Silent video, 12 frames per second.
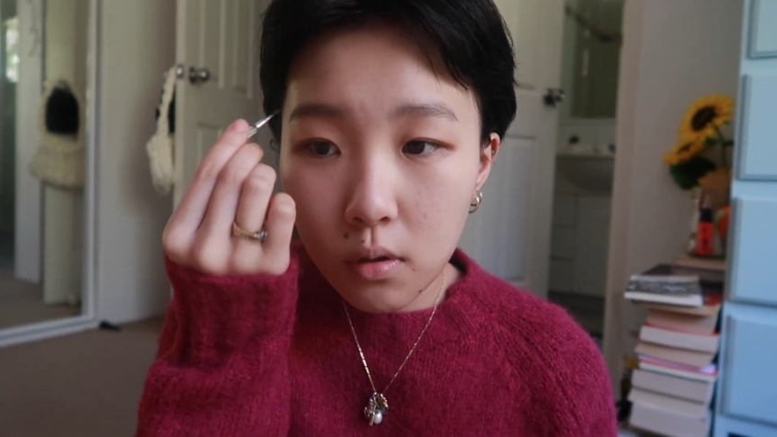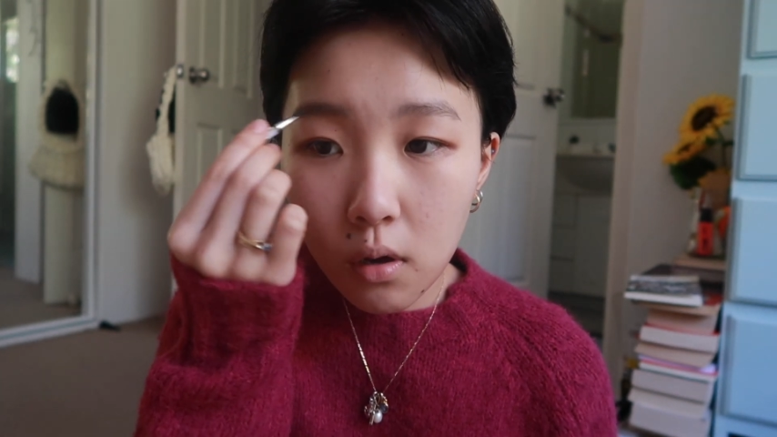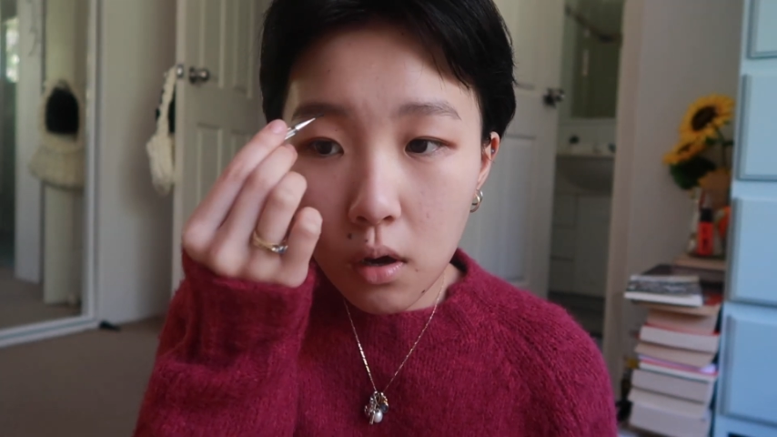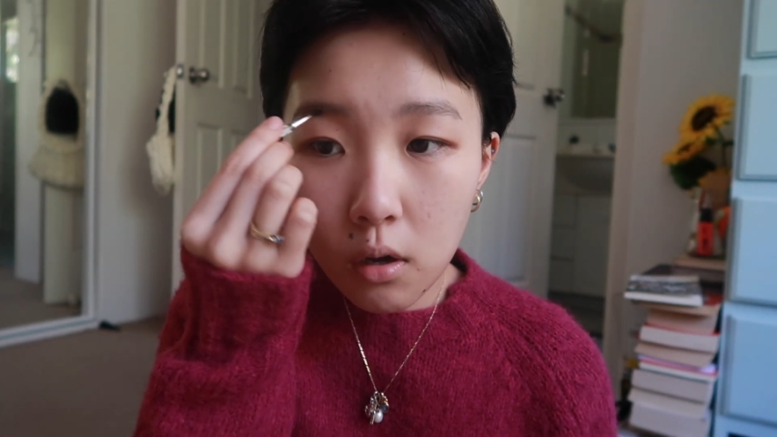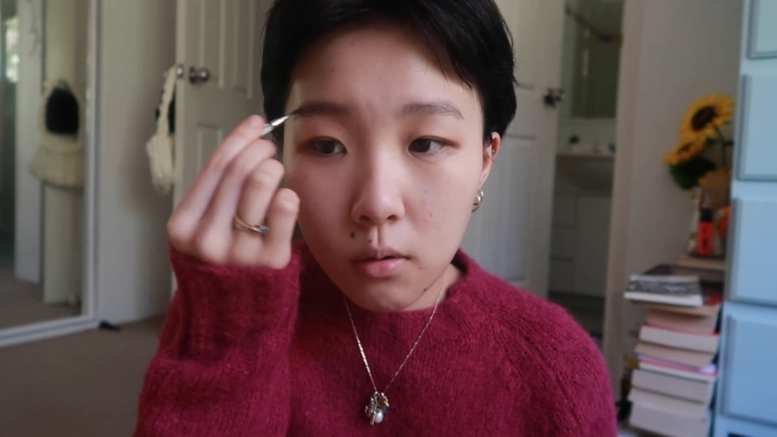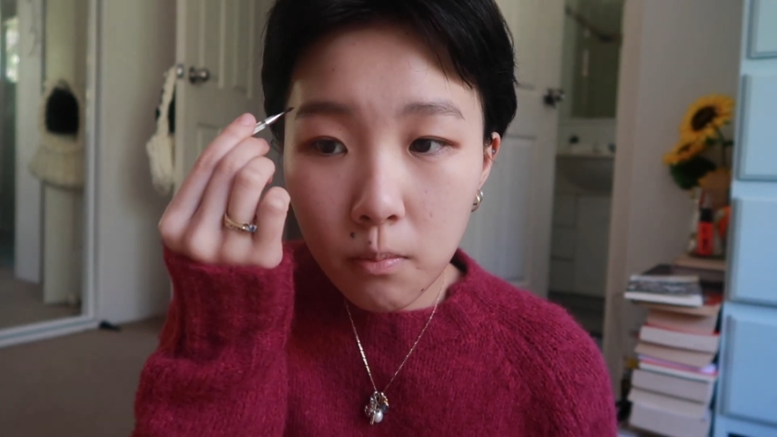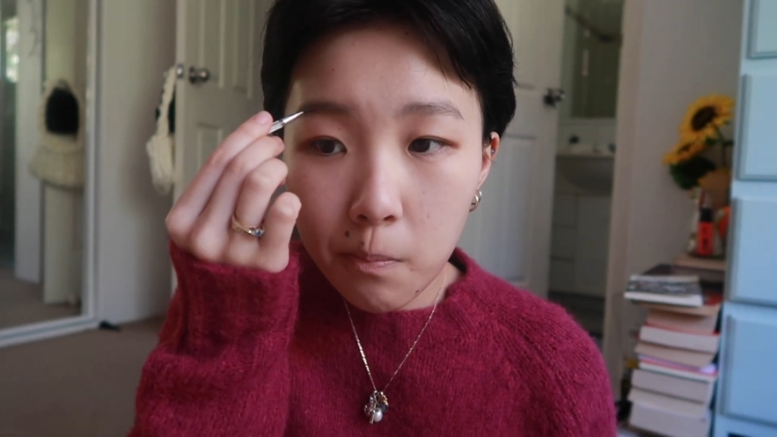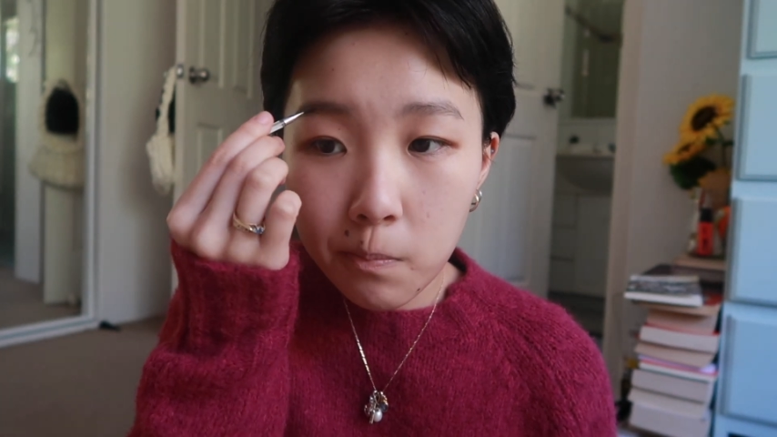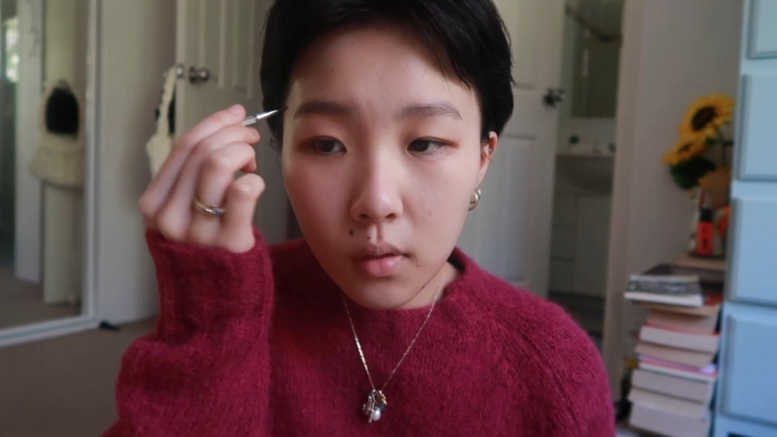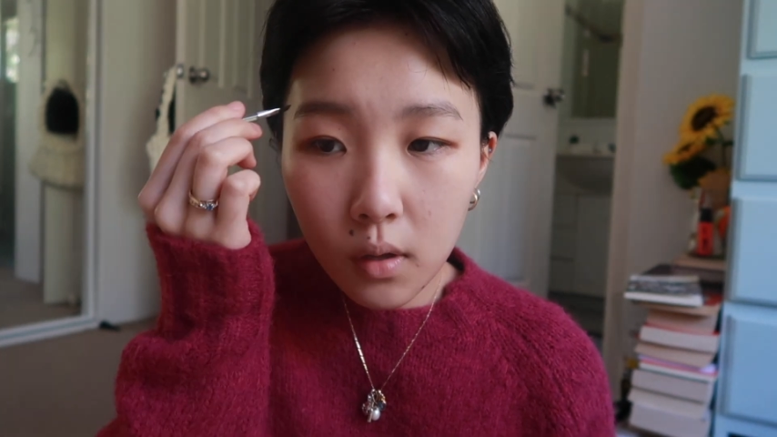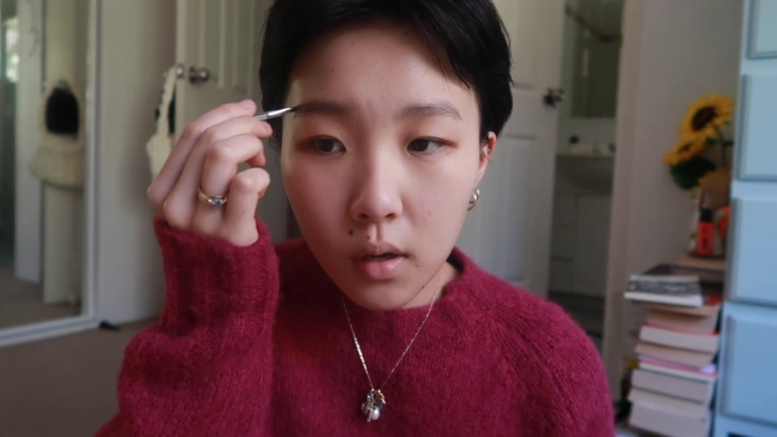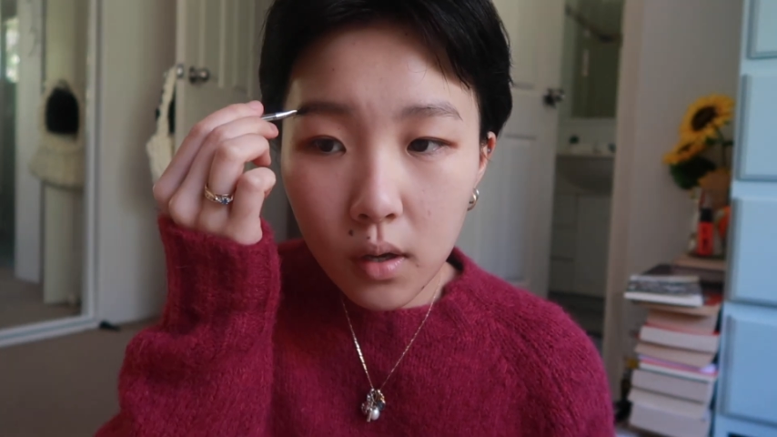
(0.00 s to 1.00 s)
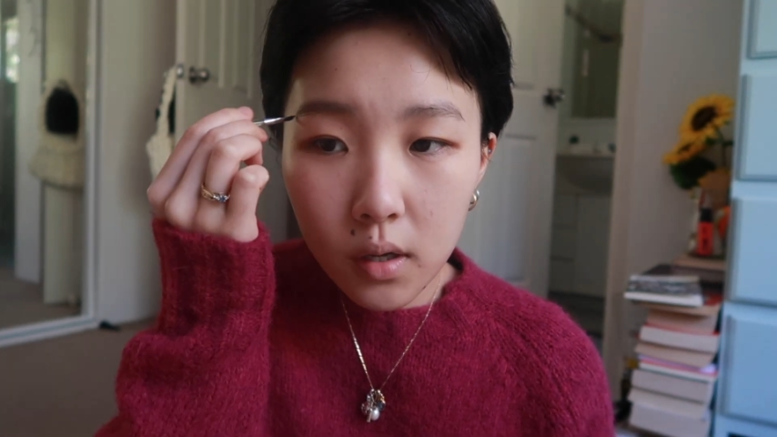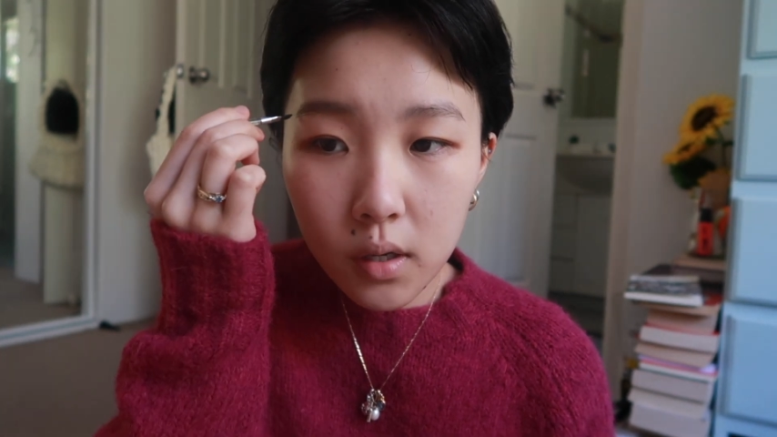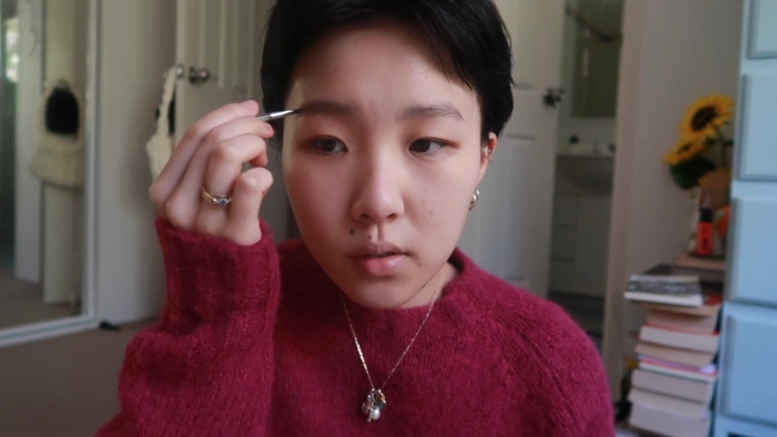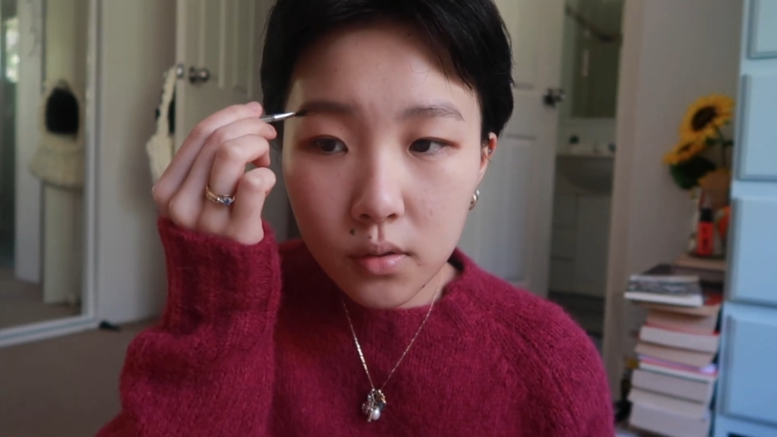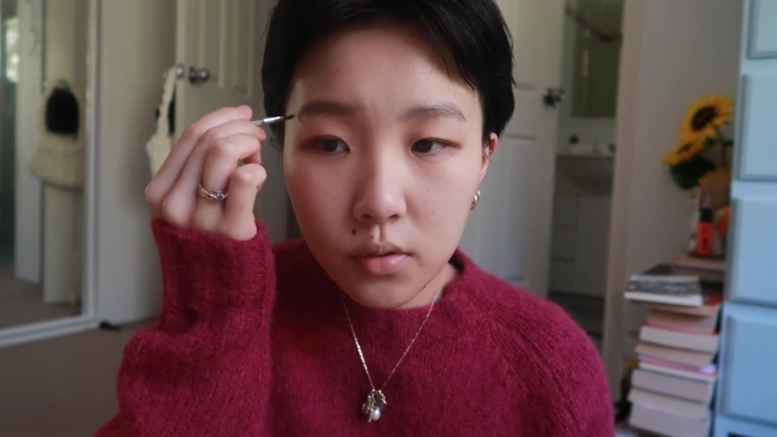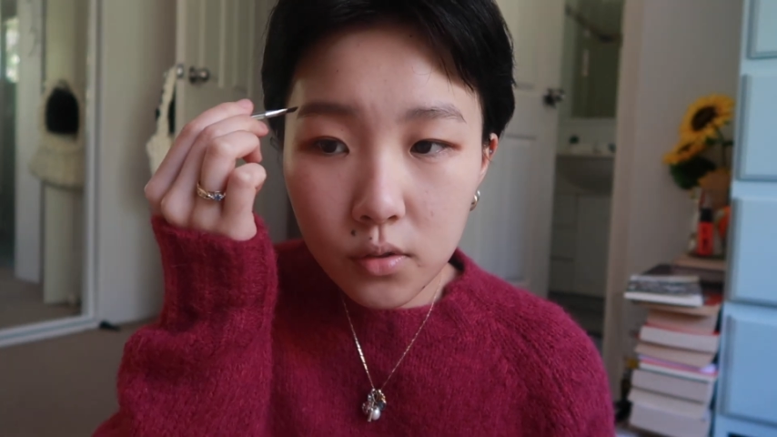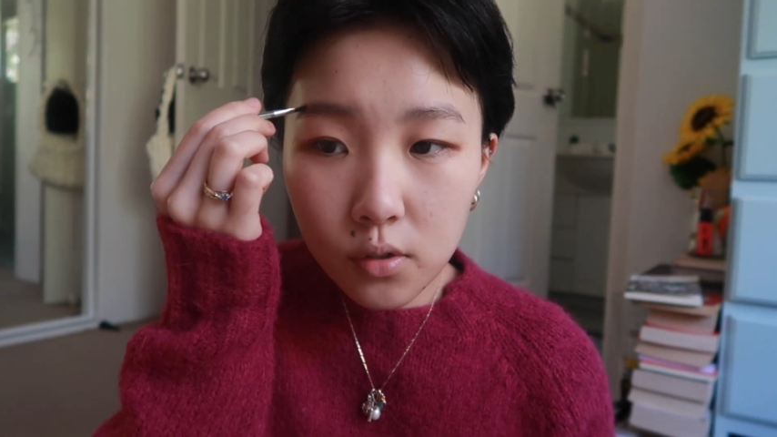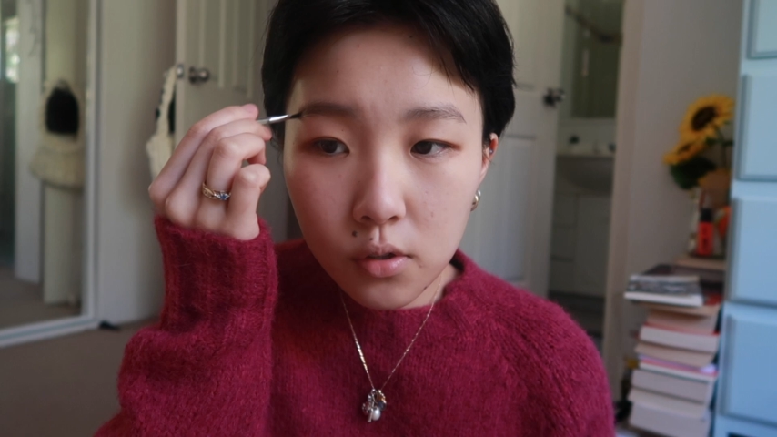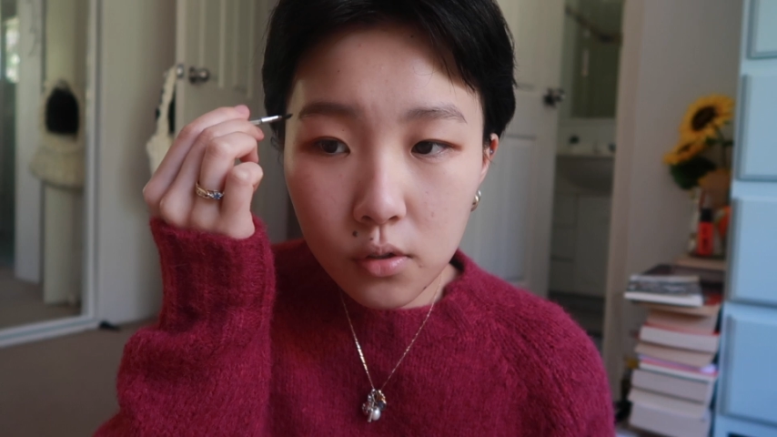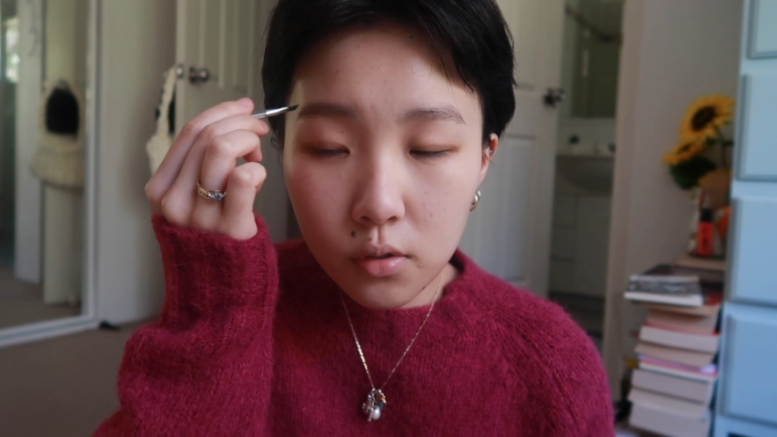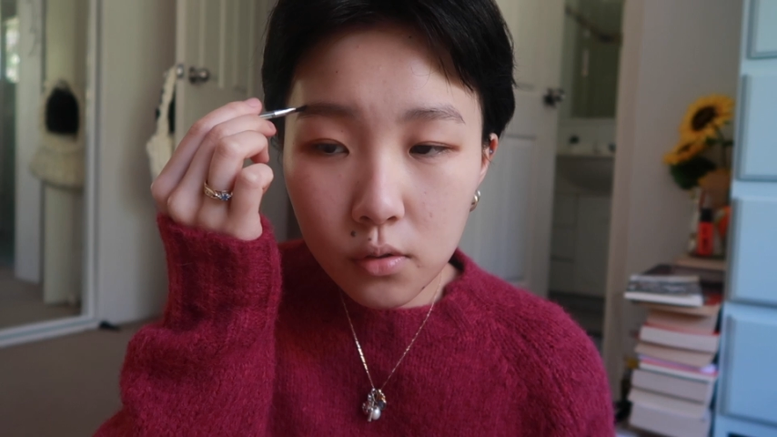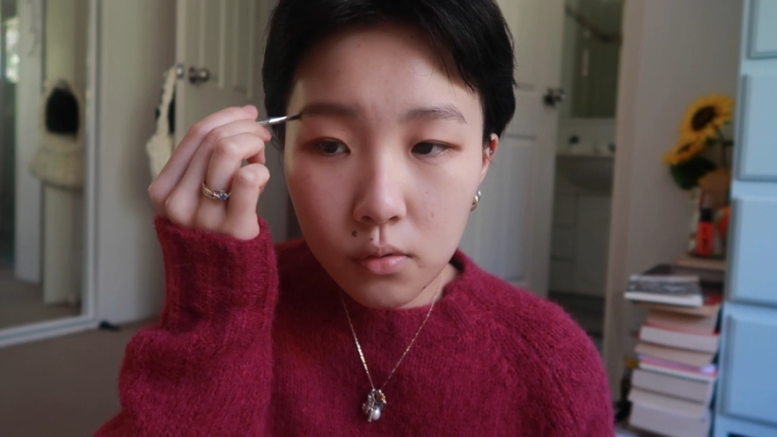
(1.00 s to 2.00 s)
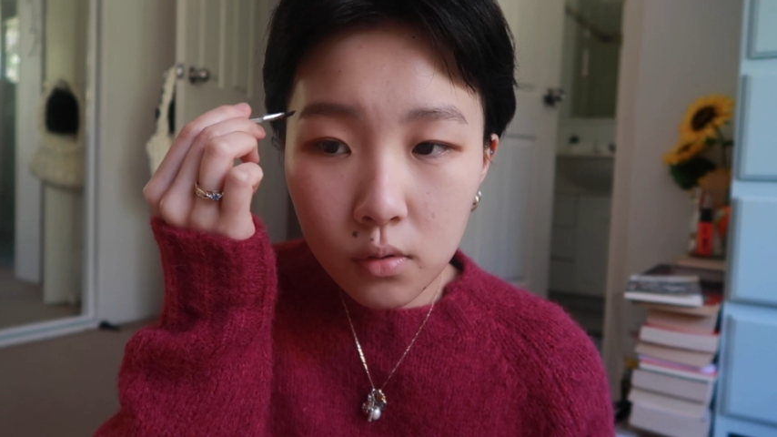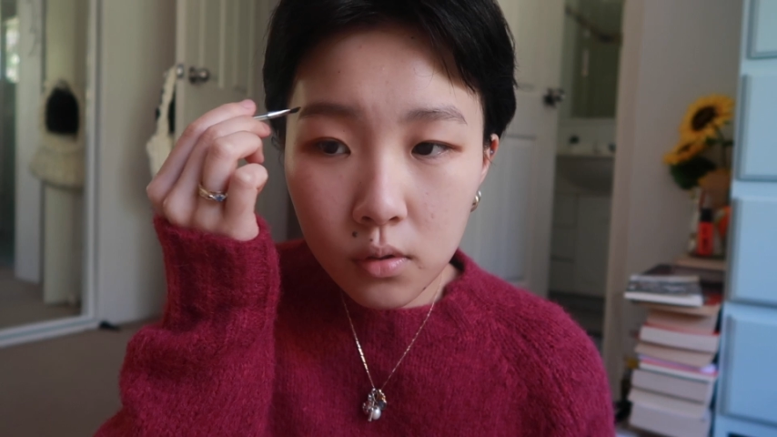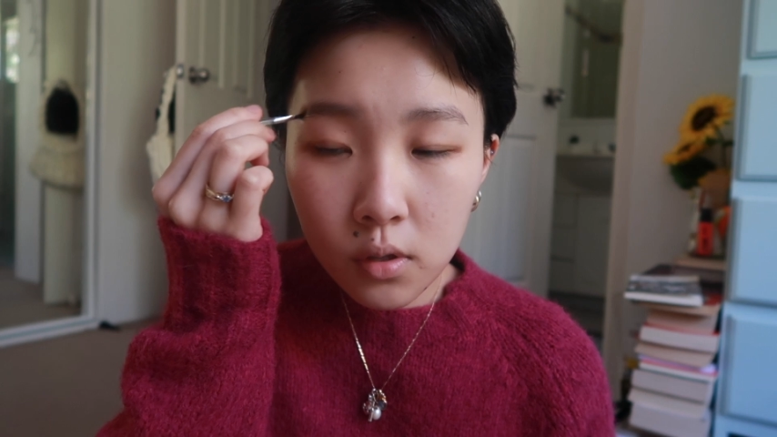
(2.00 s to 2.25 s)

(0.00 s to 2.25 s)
God. And so